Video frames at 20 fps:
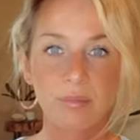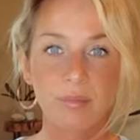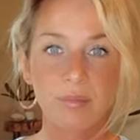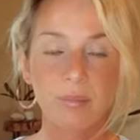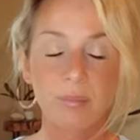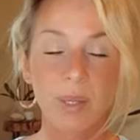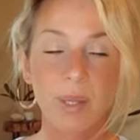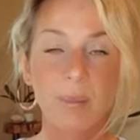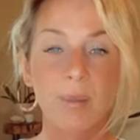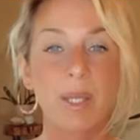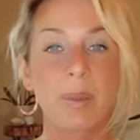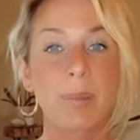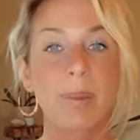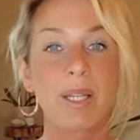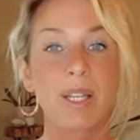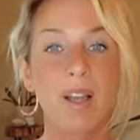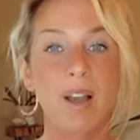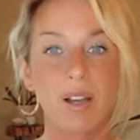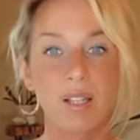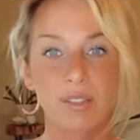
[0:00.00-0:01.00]
May we be
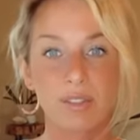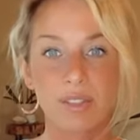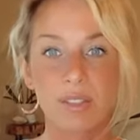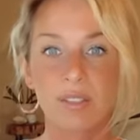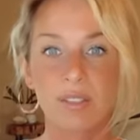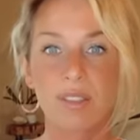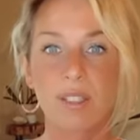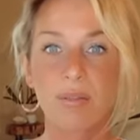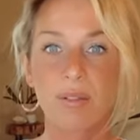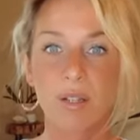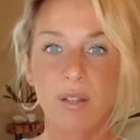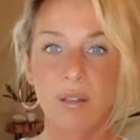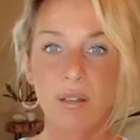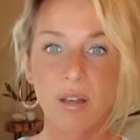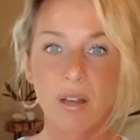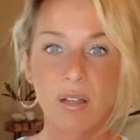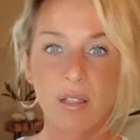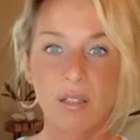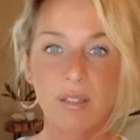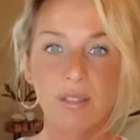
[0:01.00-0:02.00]
conscious of our
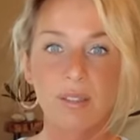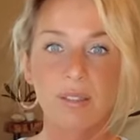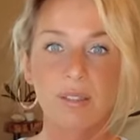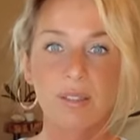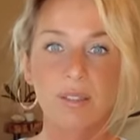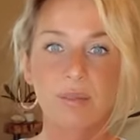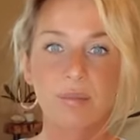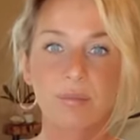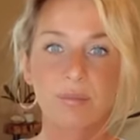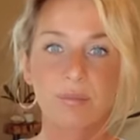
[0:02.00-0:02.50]
thoughts.